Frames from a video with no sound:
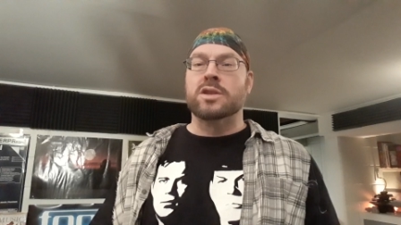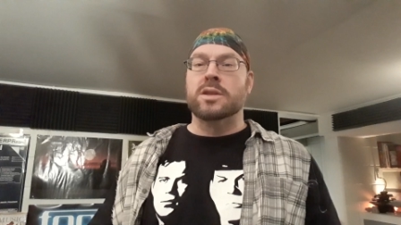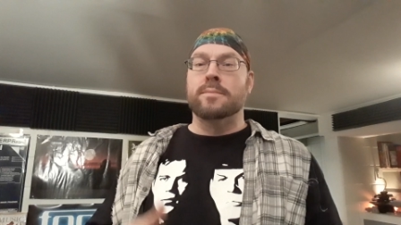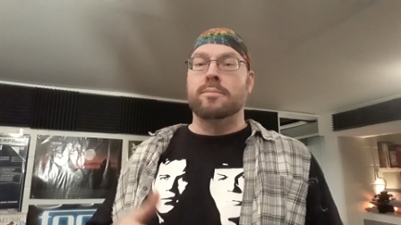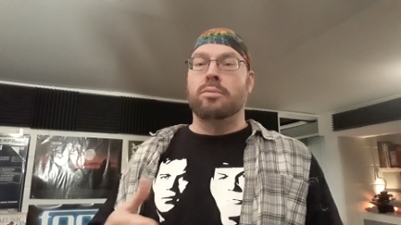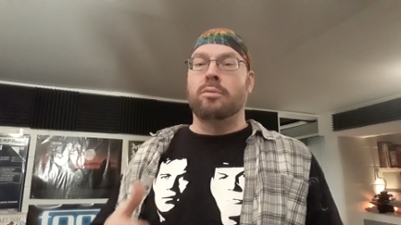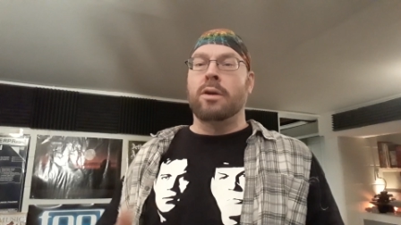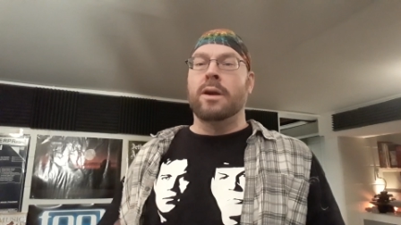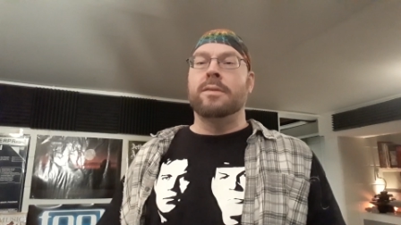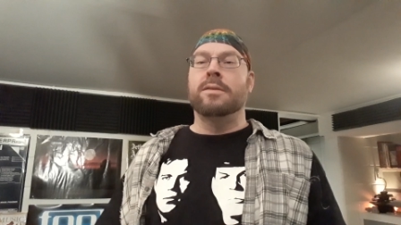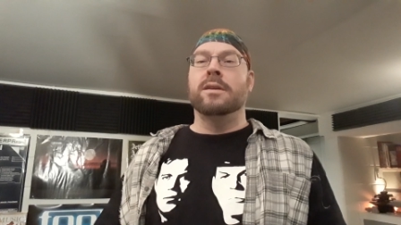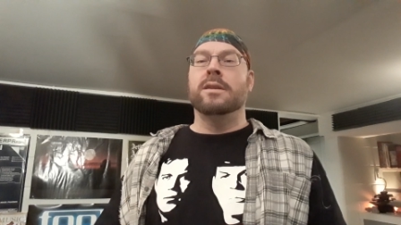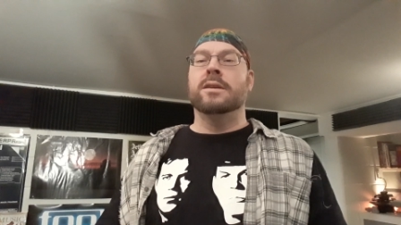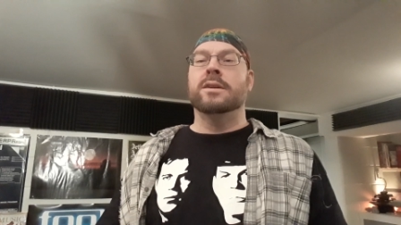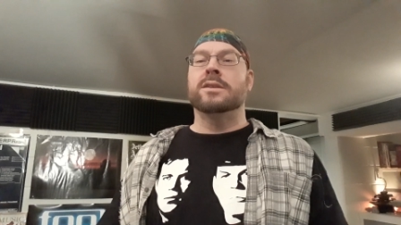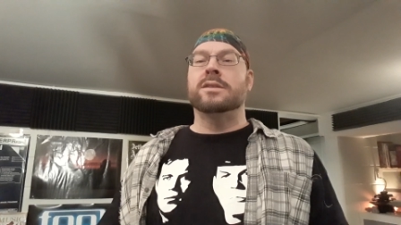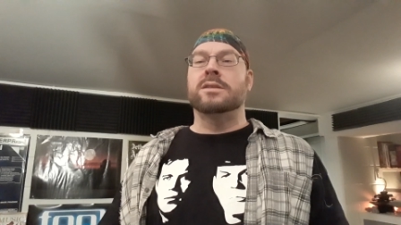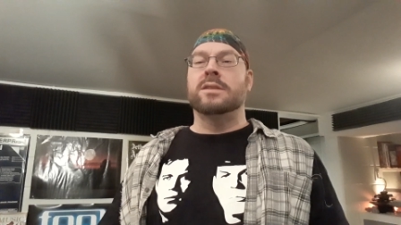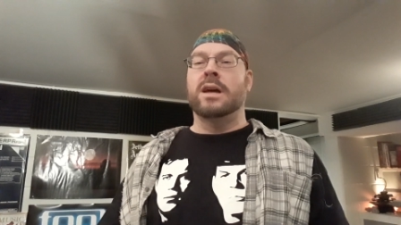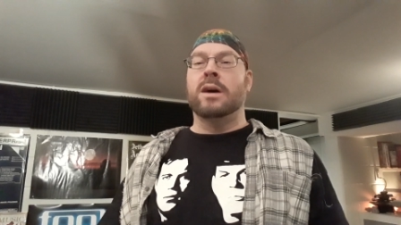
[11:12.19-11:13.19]
the
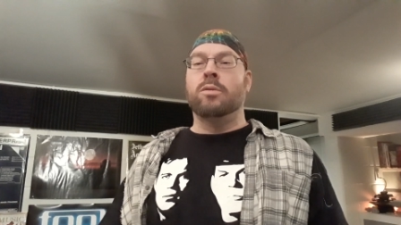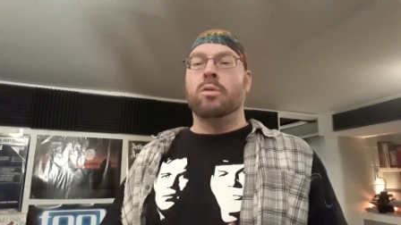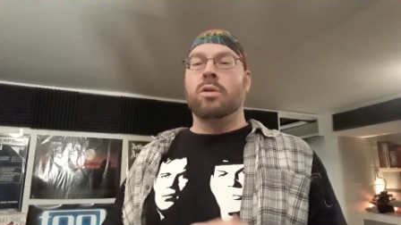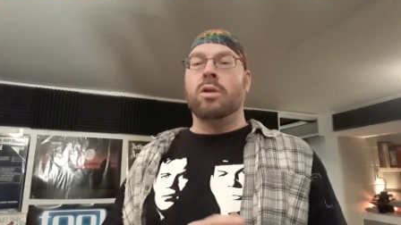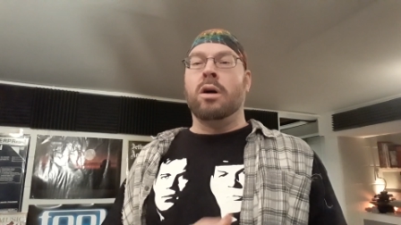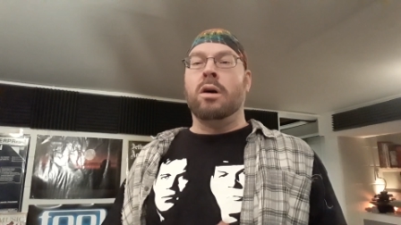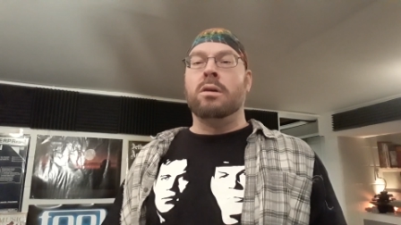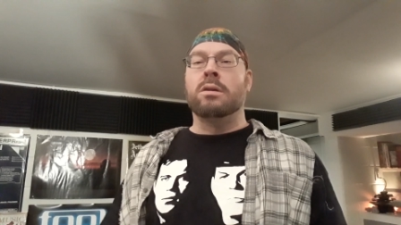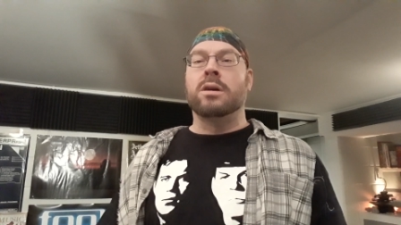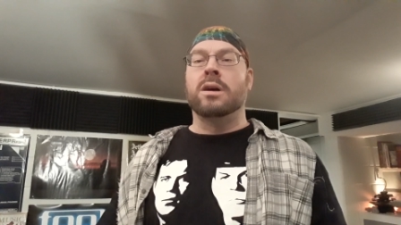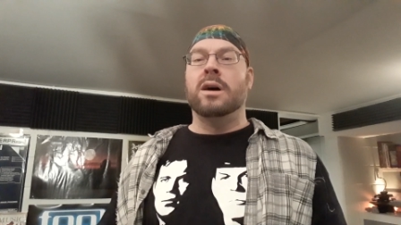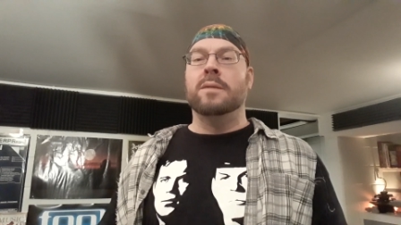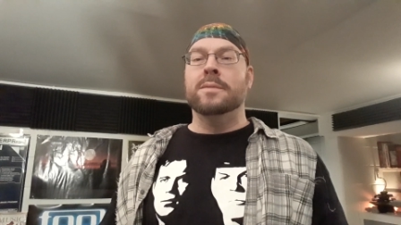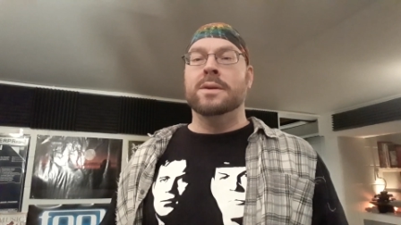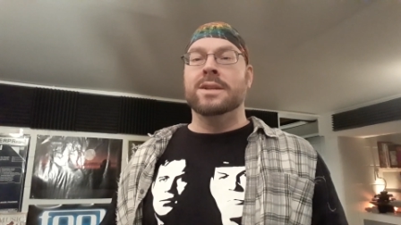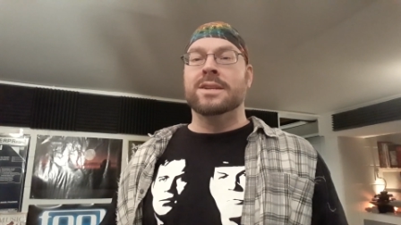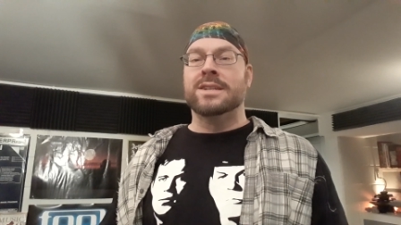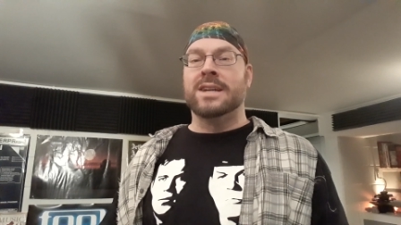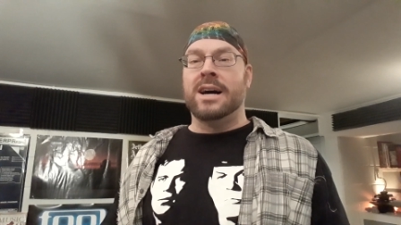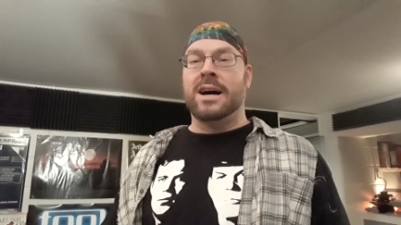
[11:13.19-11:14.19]
breathiness, that will all come
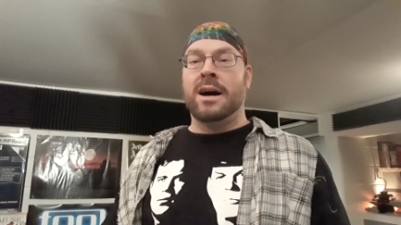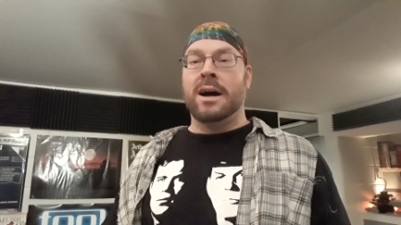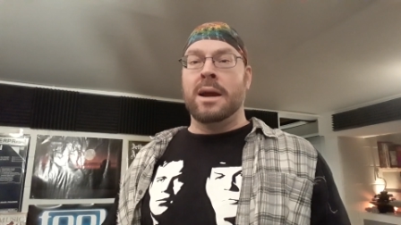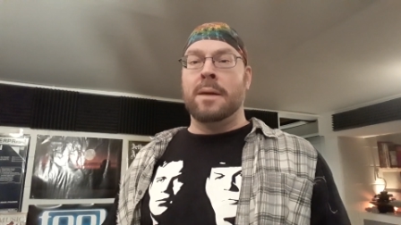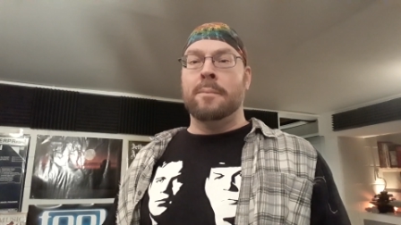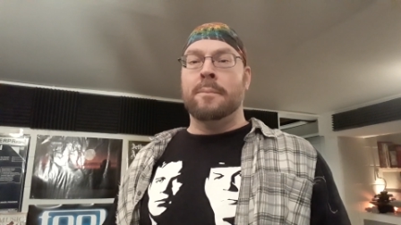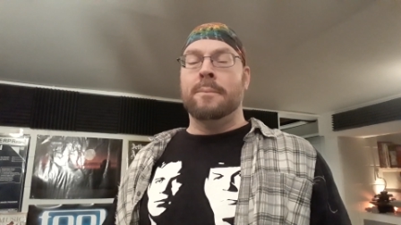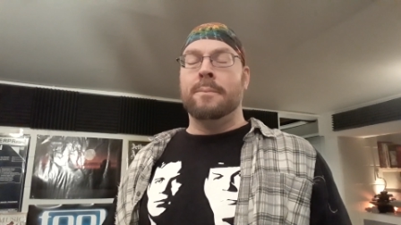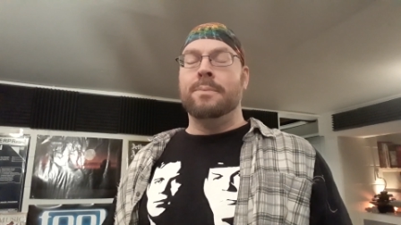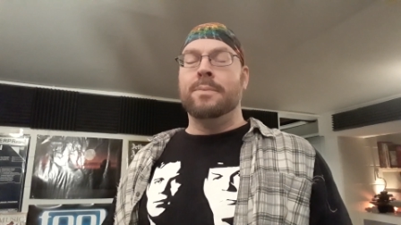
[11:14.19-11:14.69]
in time.